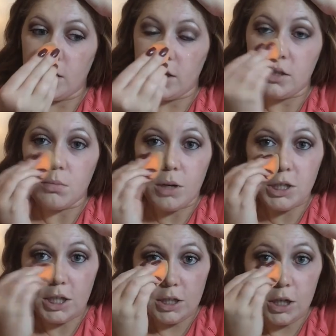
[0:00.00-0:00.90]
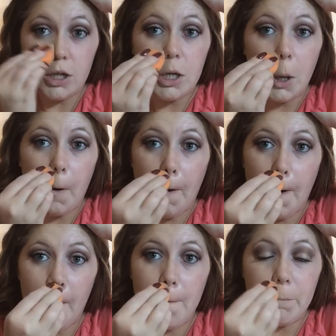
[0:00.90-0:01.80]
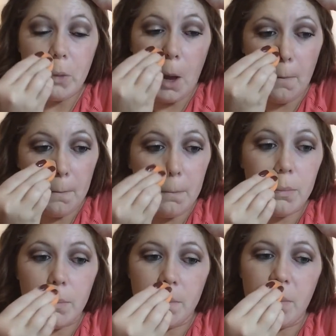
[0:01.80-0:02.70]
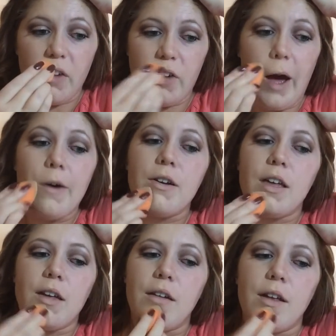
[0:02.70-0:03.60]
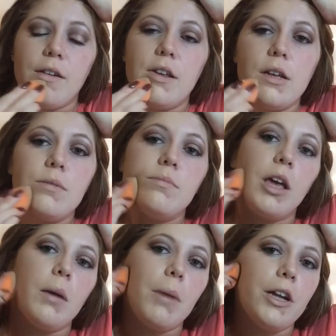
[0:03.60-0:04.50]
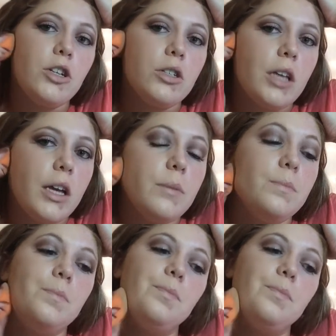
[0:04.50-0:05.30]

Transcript: It's much easier to buff out and make it match your skin.